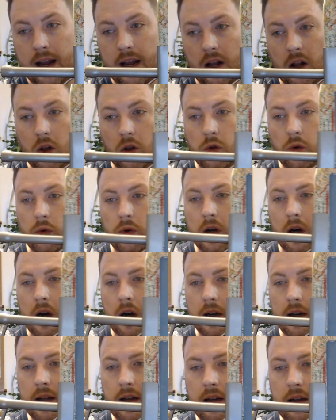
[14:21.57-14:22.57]

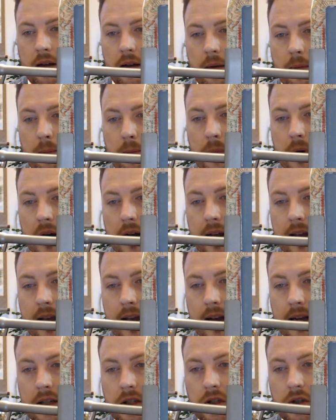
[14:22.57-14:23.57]
Lugana by
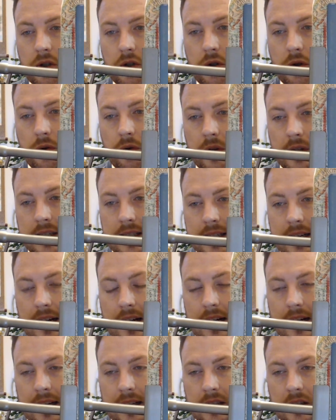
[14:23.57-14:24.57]
XJU
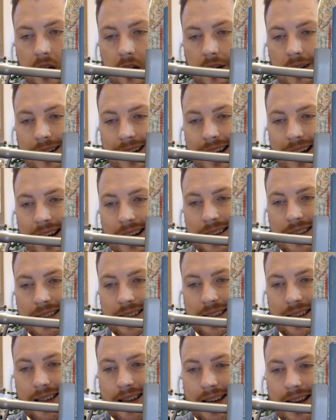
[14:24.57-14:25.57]
Designs on
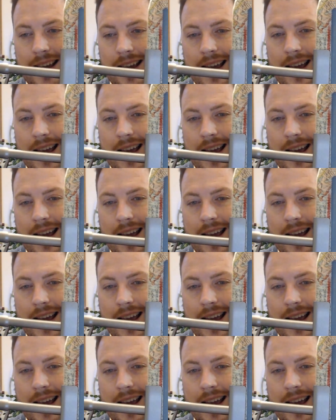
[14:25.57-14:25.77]
Etsy.